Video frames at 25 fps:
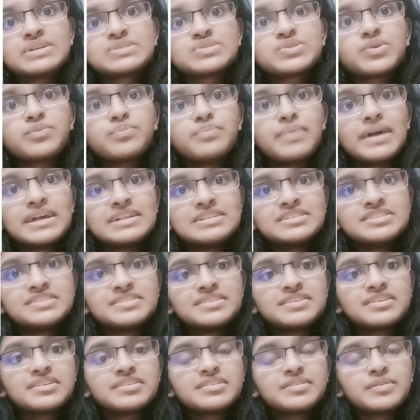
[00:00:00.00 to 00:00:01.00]
So
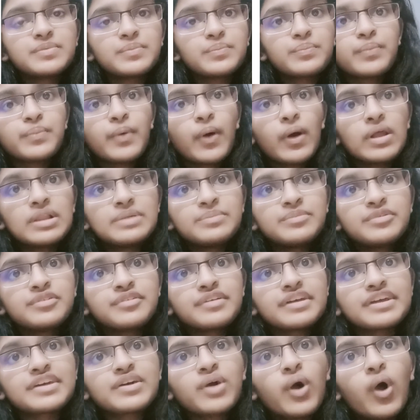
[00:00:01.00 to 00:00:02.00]
Benson
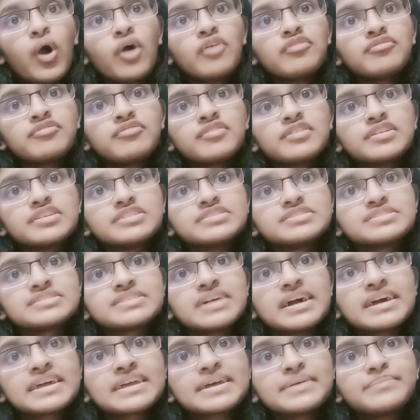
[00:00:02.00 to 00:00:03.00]
Polymeric offers
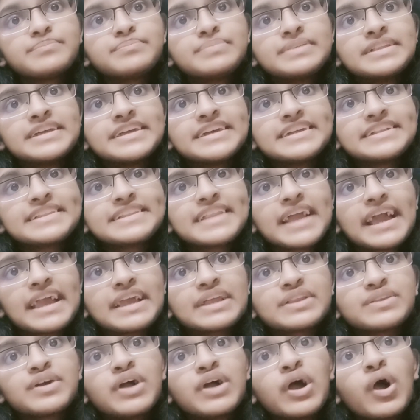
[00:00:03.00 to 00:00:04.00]
a complete
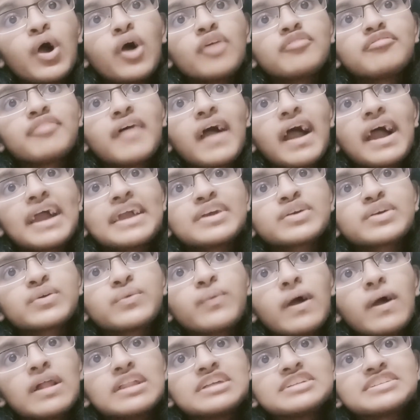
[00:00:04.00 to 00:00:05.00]
line of high
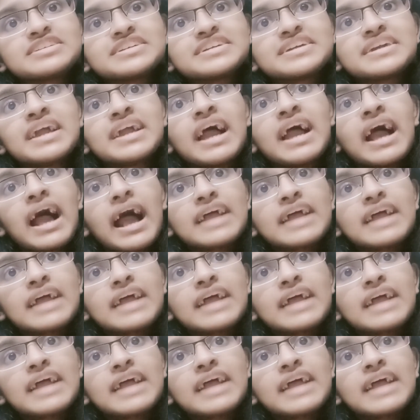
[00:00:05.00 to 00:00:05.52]
quality